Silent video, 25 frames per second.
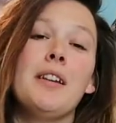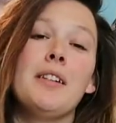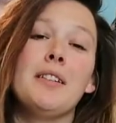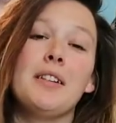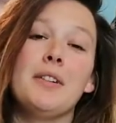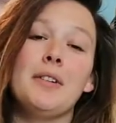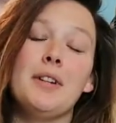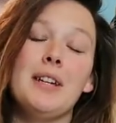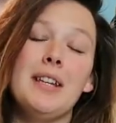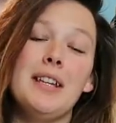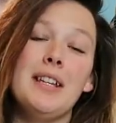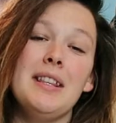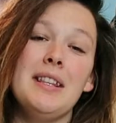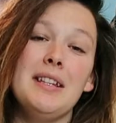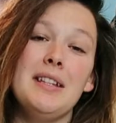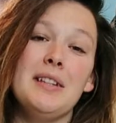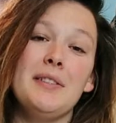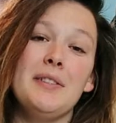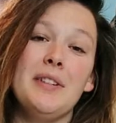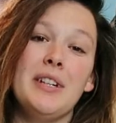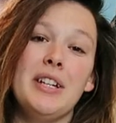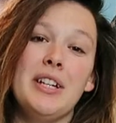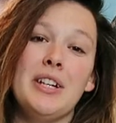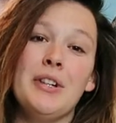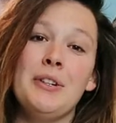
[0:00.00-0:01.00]
So in this
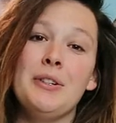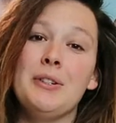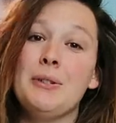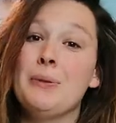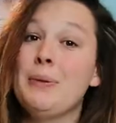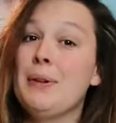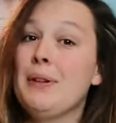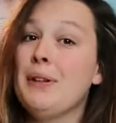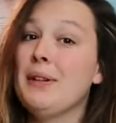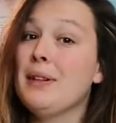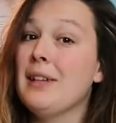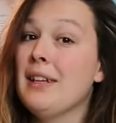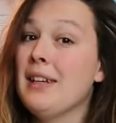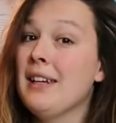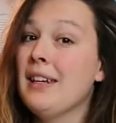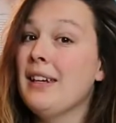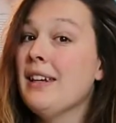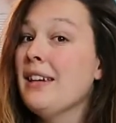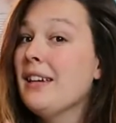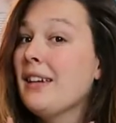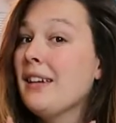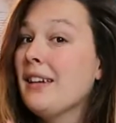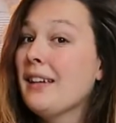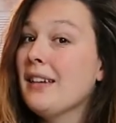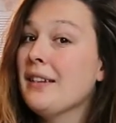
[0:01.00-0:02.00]
video you will
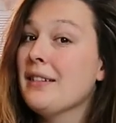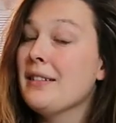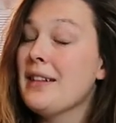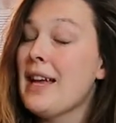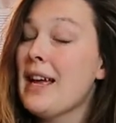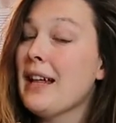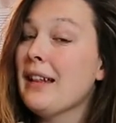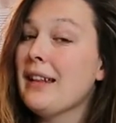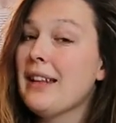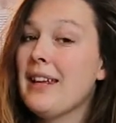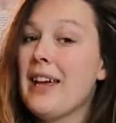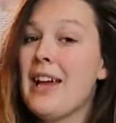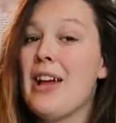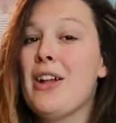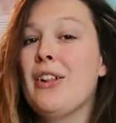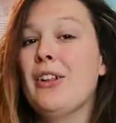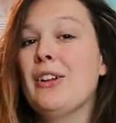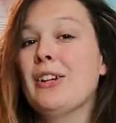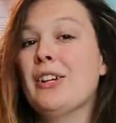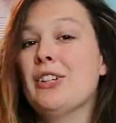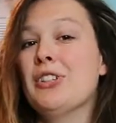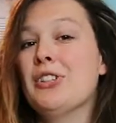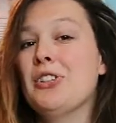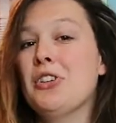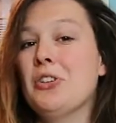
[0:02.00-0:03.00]
see exactly how
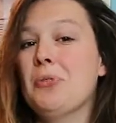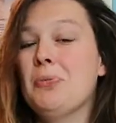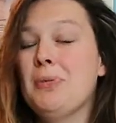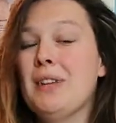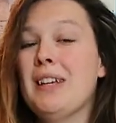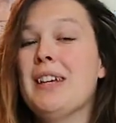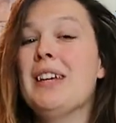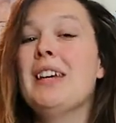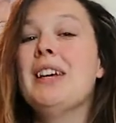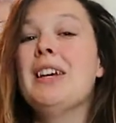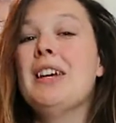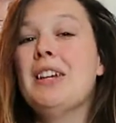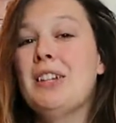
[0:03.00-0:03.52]
long it took me